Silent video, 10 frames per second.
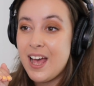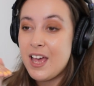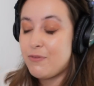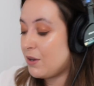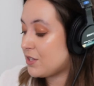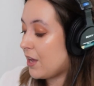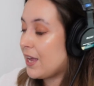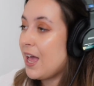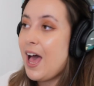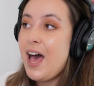If I was
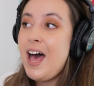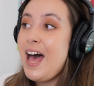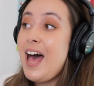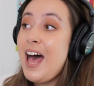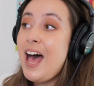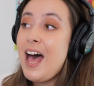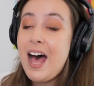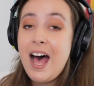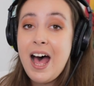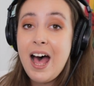going
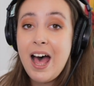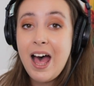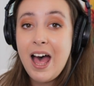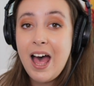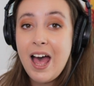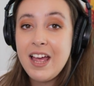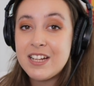ah,